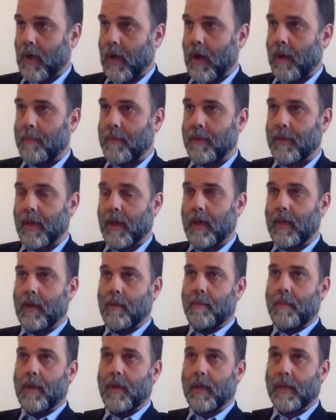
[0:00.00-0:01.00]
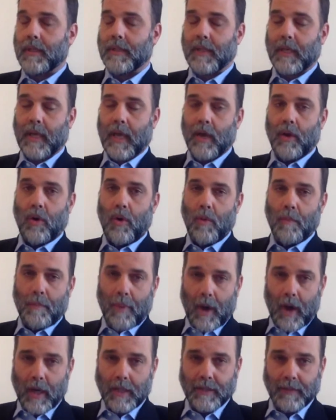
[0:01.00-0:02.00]
a copy of that in a minute because i got a whole
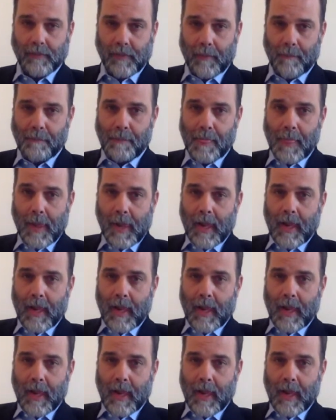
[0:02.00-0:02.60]
box of them